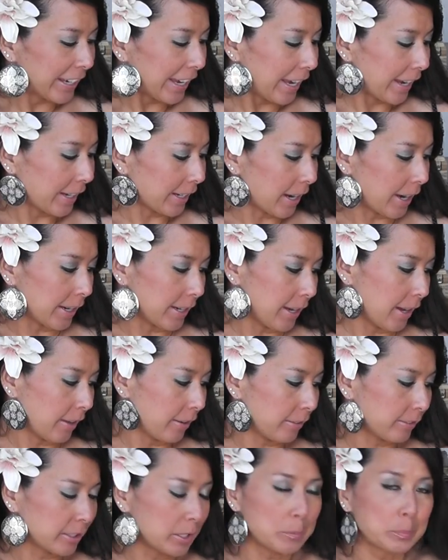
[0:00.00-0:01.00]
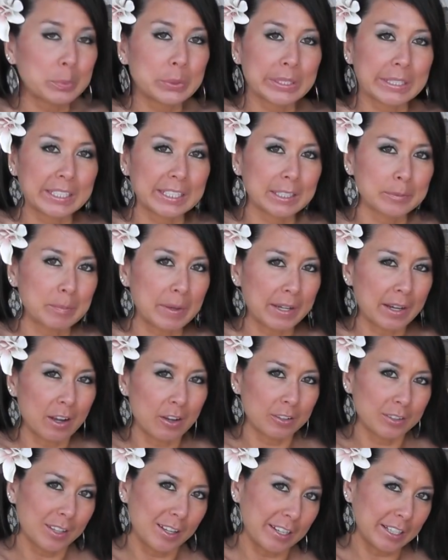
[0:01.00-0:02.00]
Okay, I have completed my
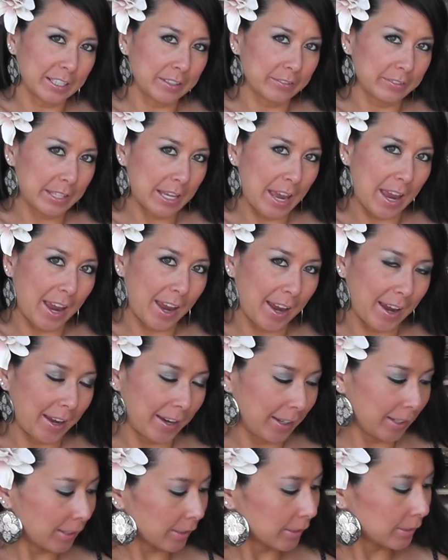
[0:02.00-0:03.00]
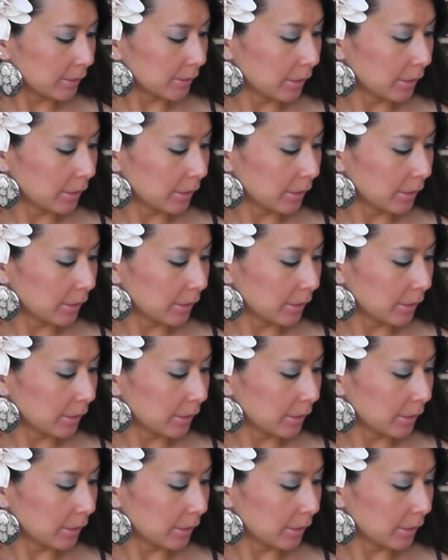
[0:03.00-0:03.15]
outline of the A.